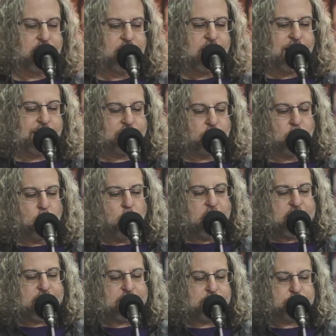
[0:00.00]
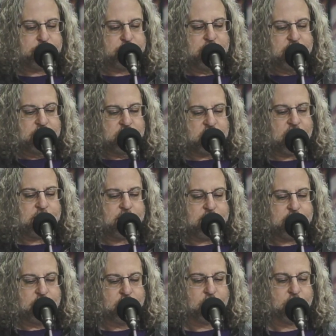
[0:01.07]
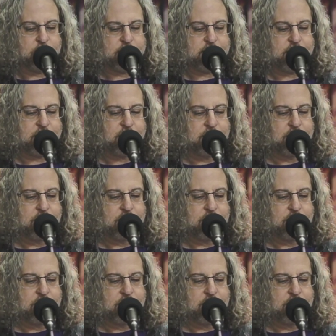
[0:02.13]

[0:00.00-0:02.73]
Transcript: and a wave gently curling.